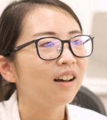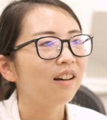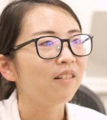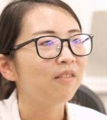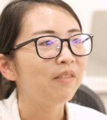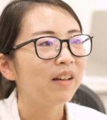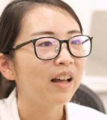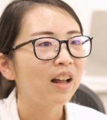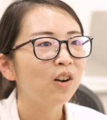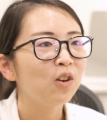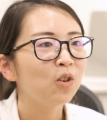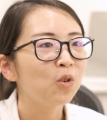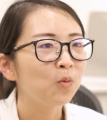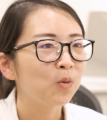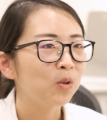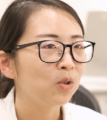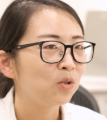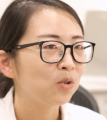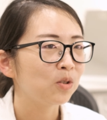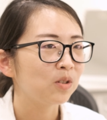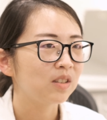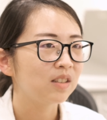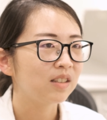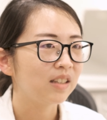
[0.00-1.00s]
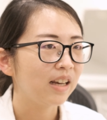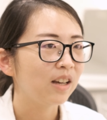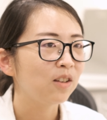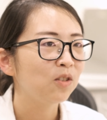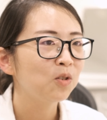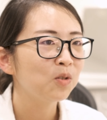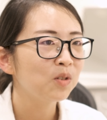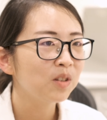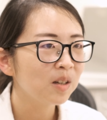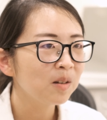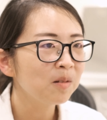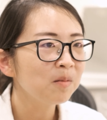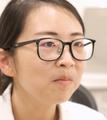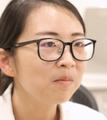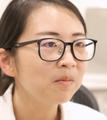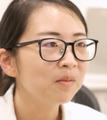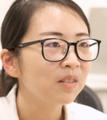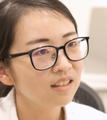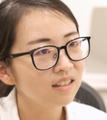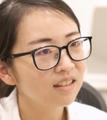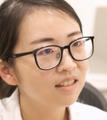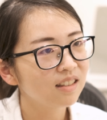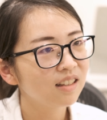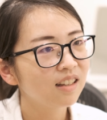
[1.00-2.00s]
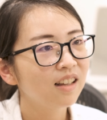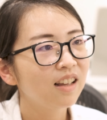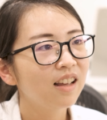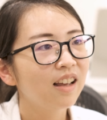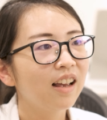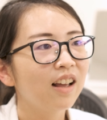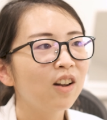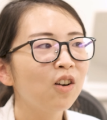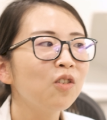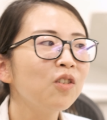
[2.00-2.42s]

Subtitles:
value what you say to them. A